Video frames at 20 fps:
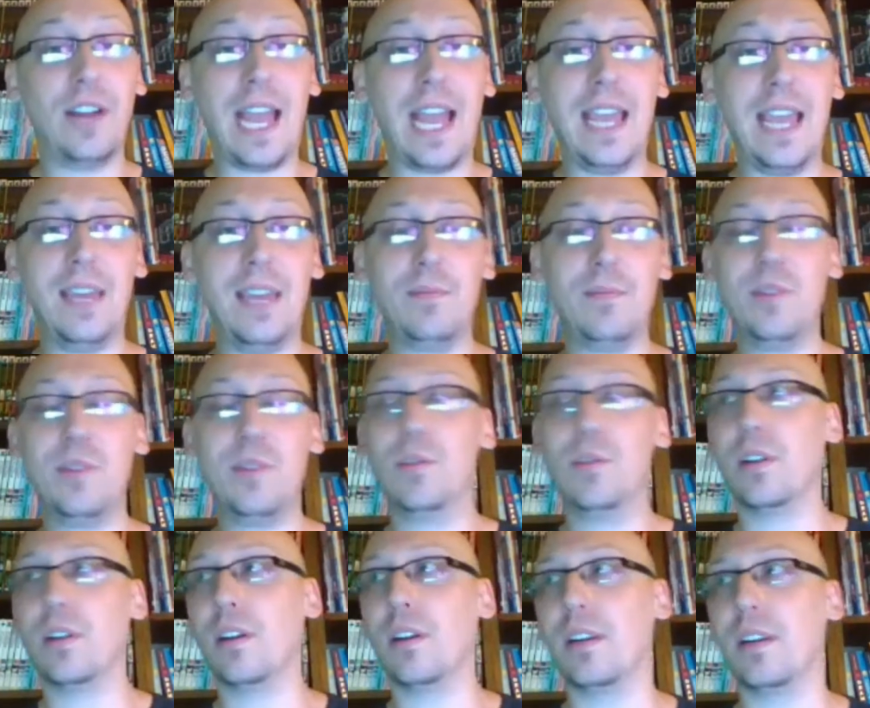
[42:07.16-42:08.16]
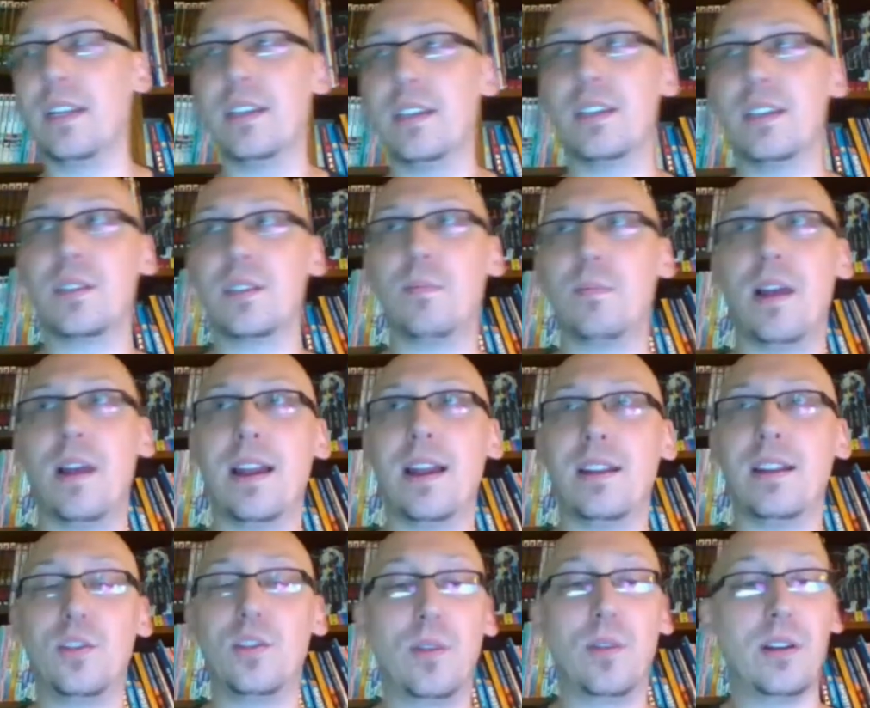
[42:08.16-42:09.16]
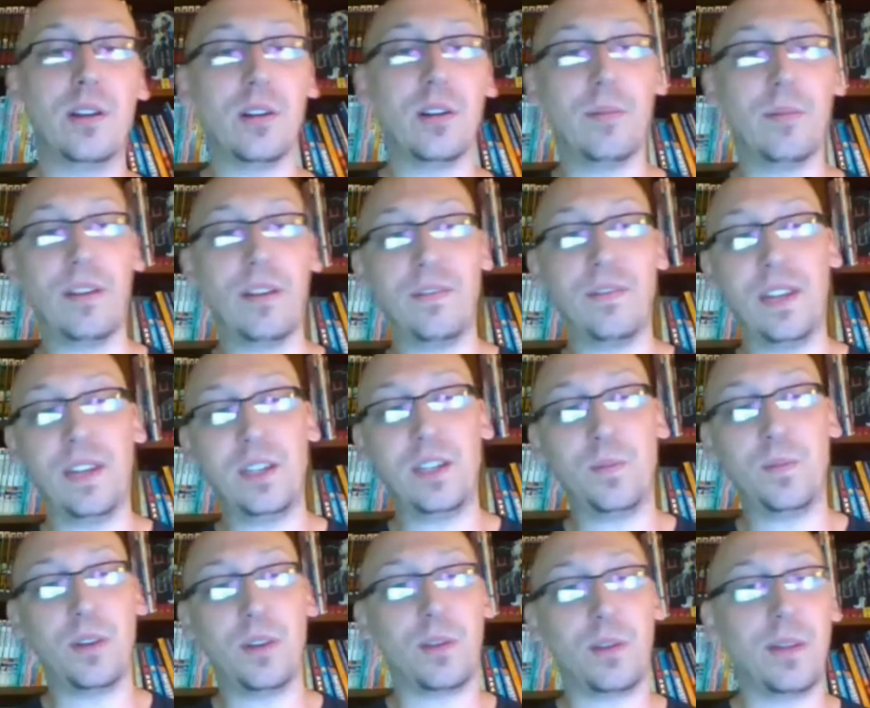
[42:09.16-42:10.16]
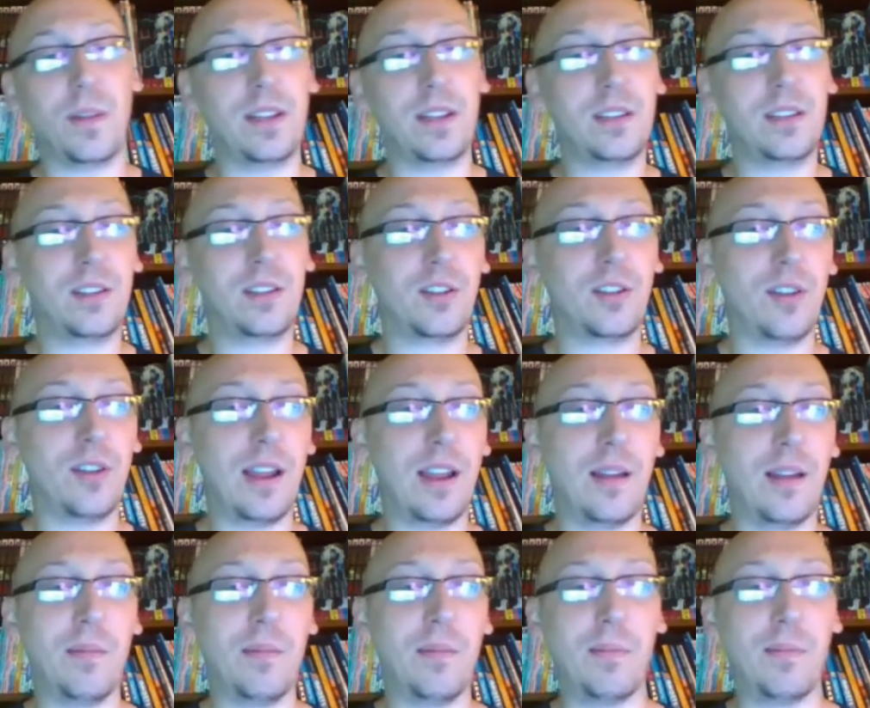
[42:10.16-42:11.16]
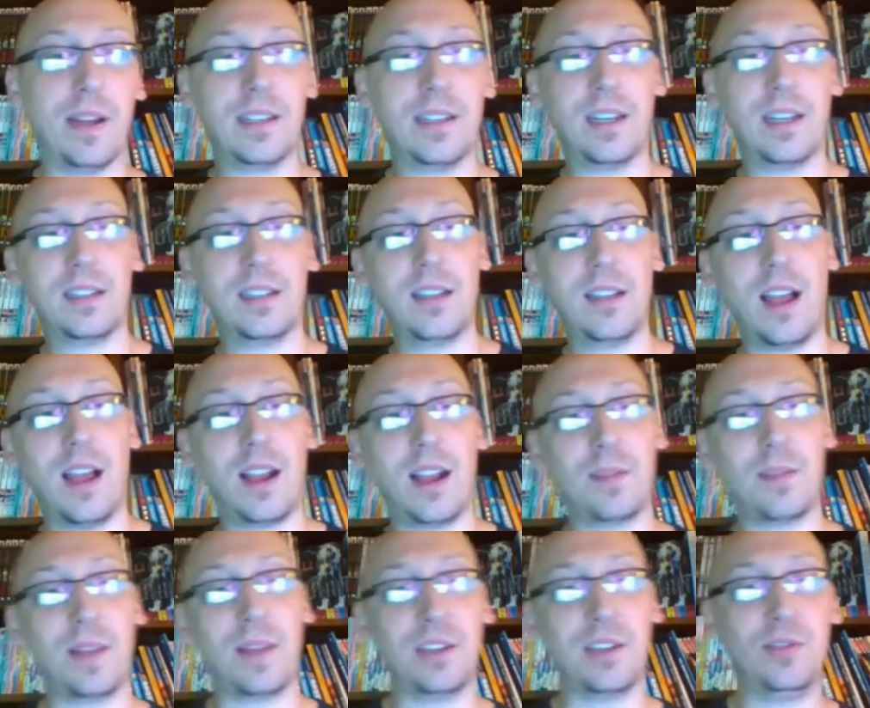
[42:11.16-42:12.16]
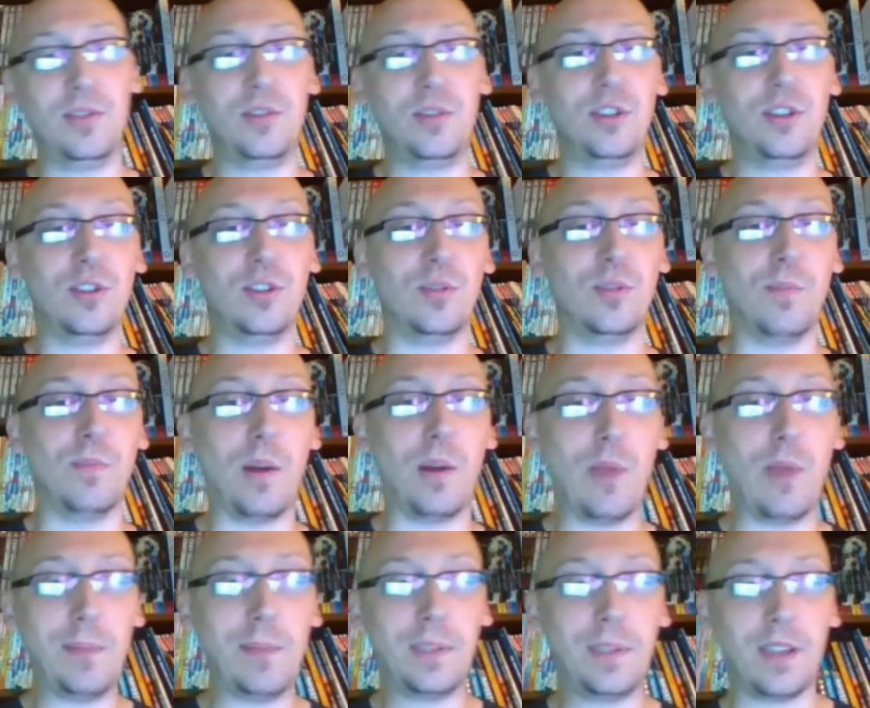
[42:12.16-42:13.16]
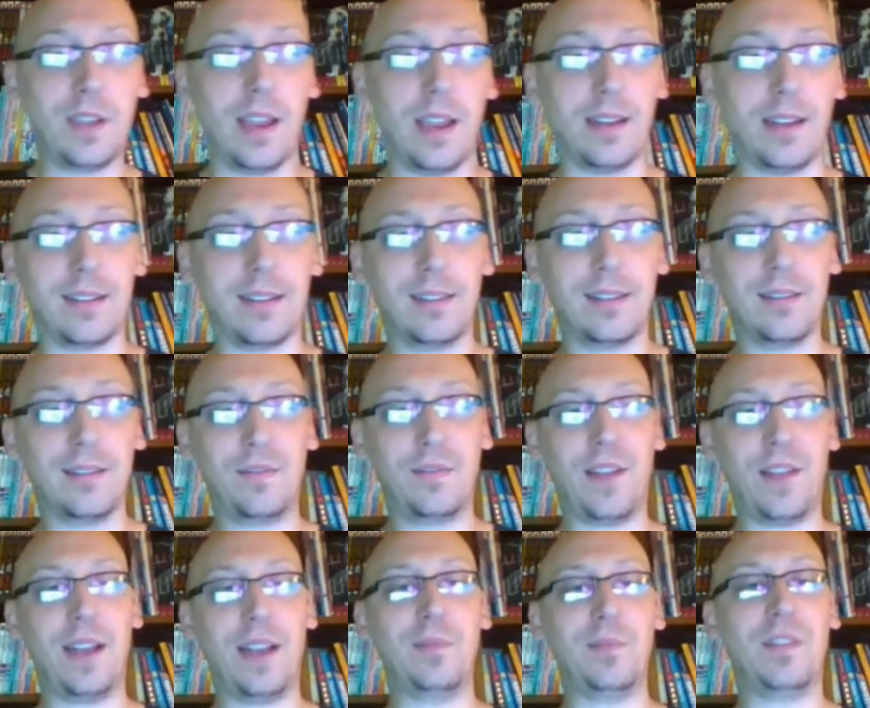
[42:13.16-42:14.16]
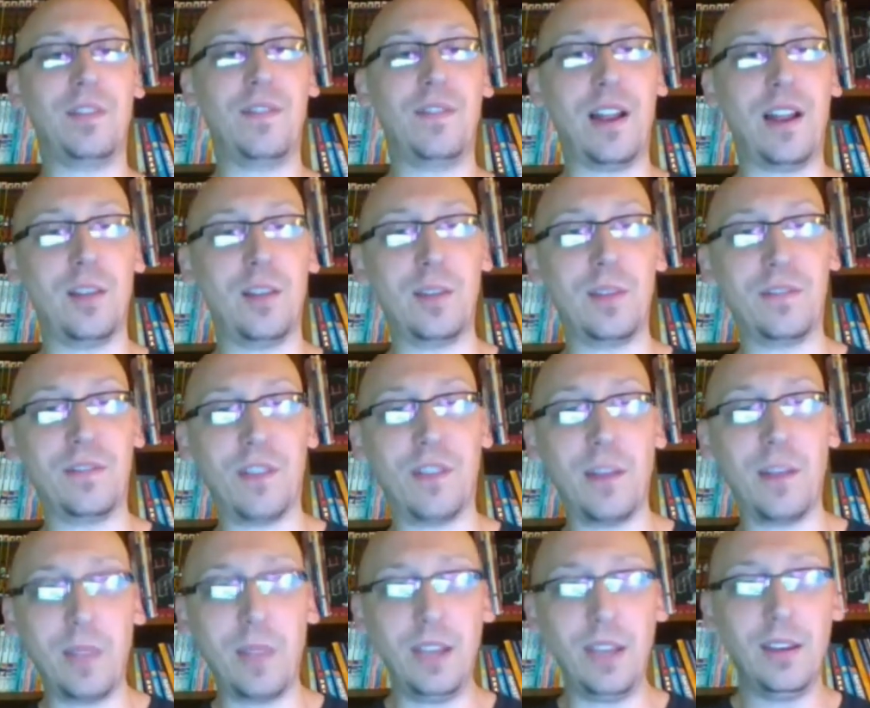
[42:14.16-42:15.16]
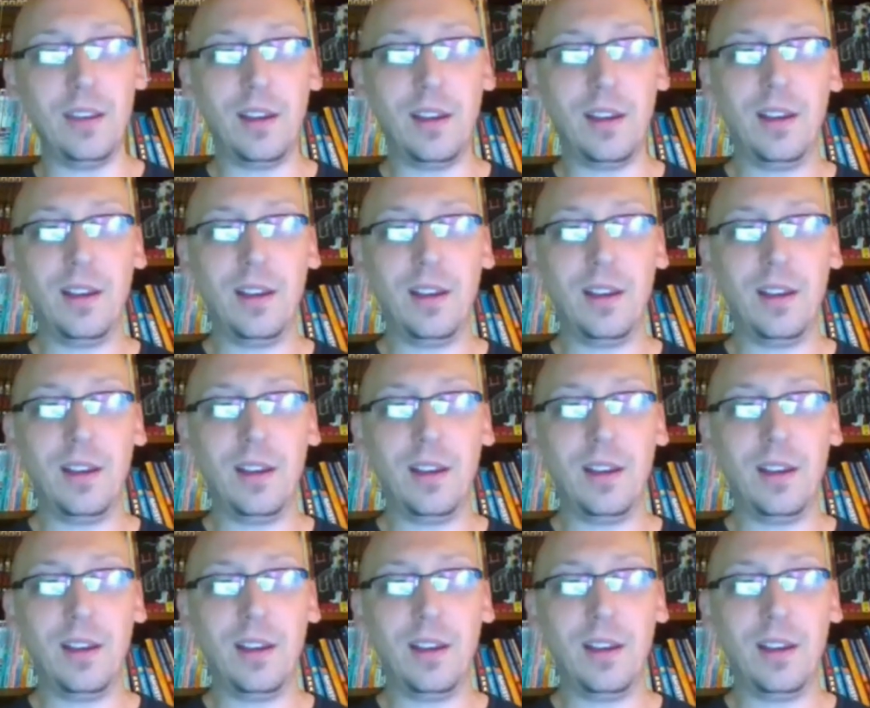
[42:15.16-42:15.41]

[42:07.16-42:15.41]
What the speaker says: A Mueller is my Twitter, my Facebook, my Instagram, my TikTok, my YouTube, my website. Find me, follow me, friend me.